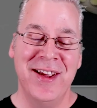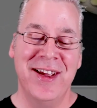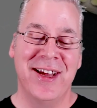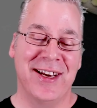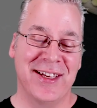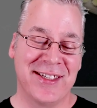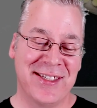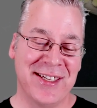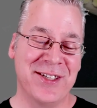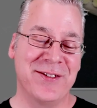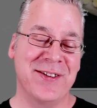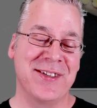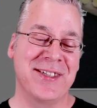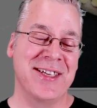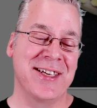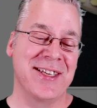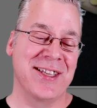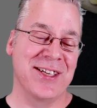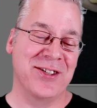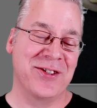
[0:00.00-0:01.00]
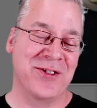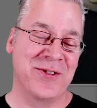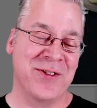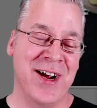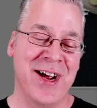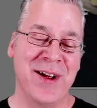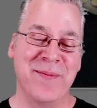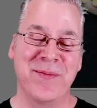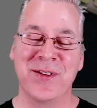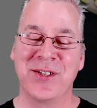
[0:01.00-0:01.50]
And it's interesting, the
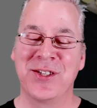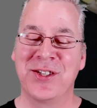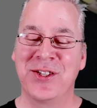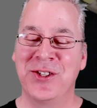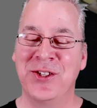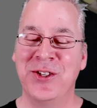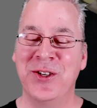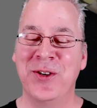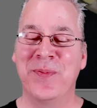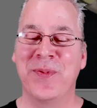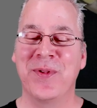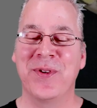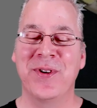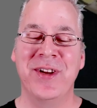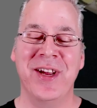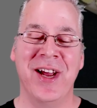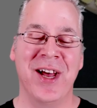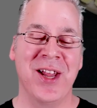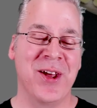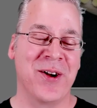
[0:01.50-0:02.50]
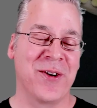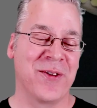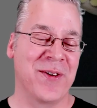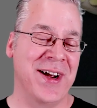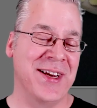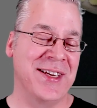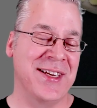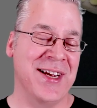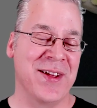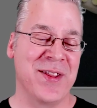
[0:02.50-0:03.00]
stripe is super yellow
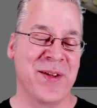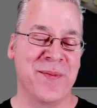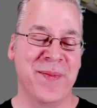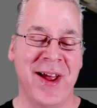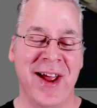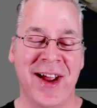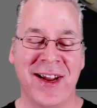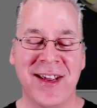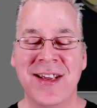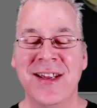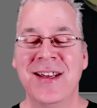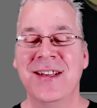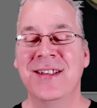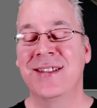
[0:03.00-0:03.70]
right down the back,